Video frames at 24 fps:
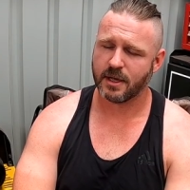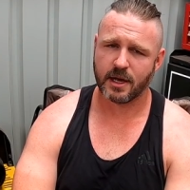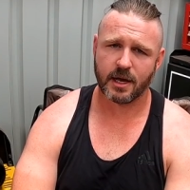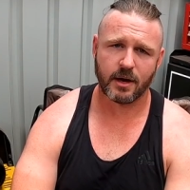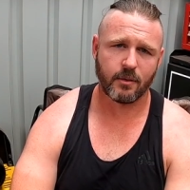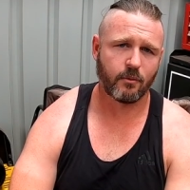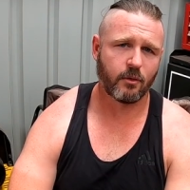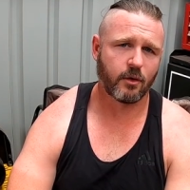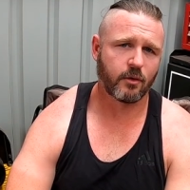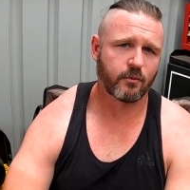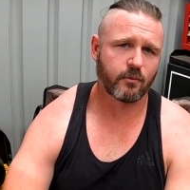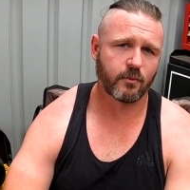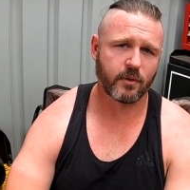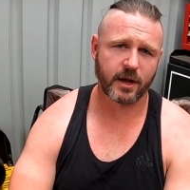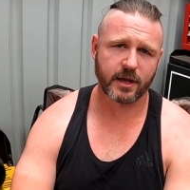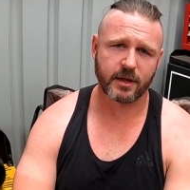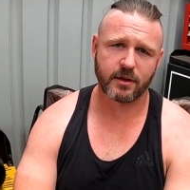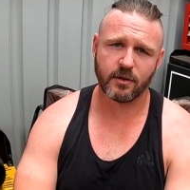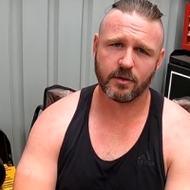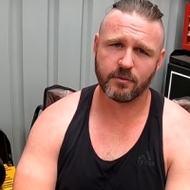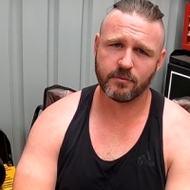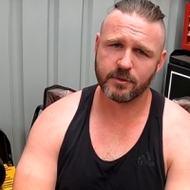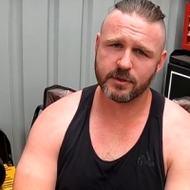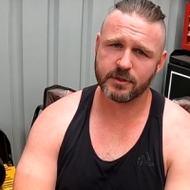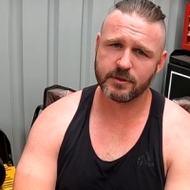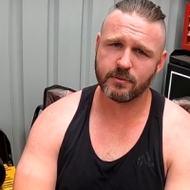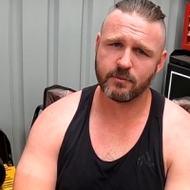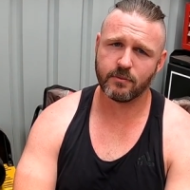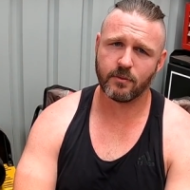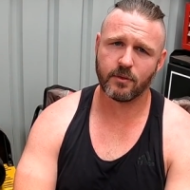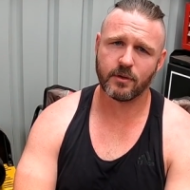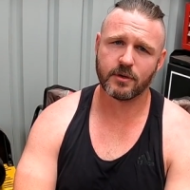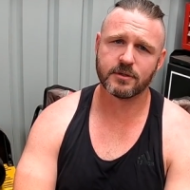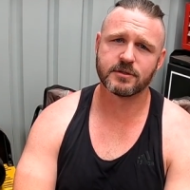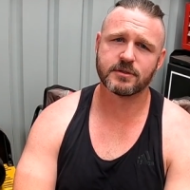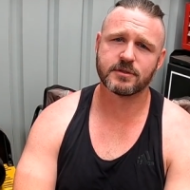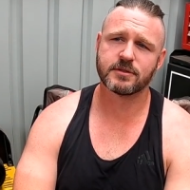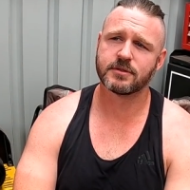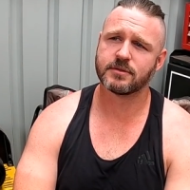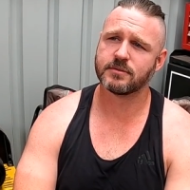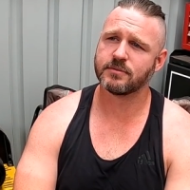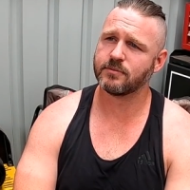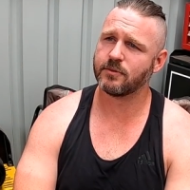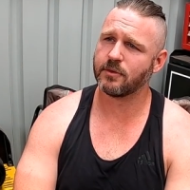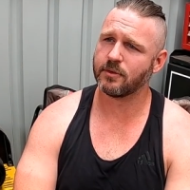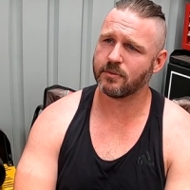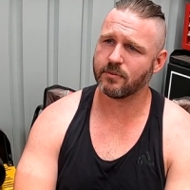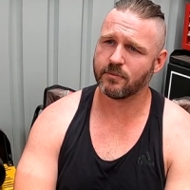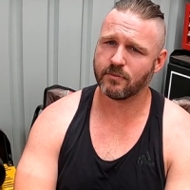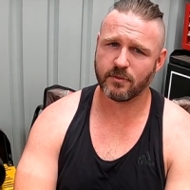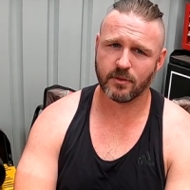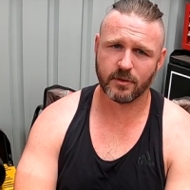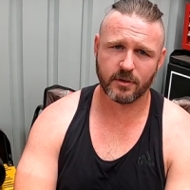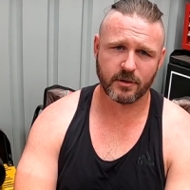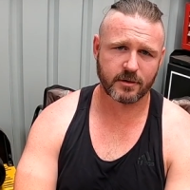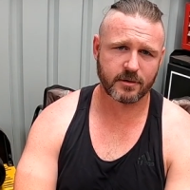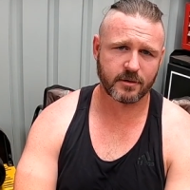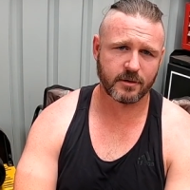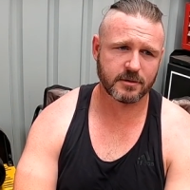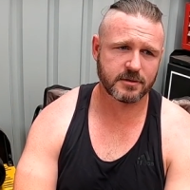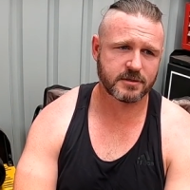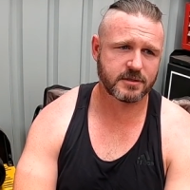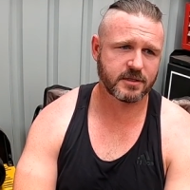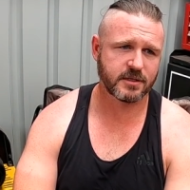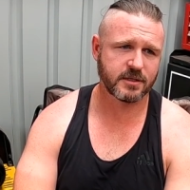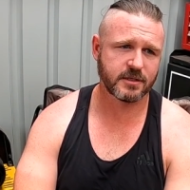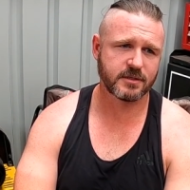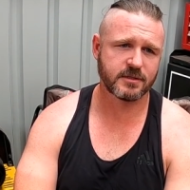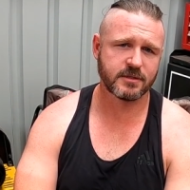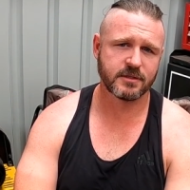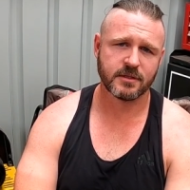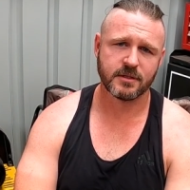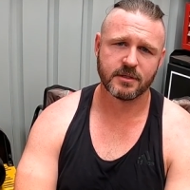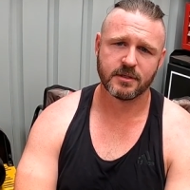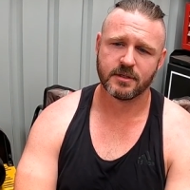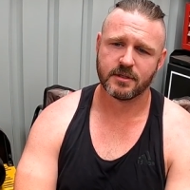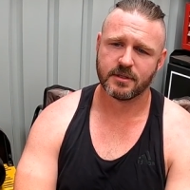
uh, what rank I was, what work I did,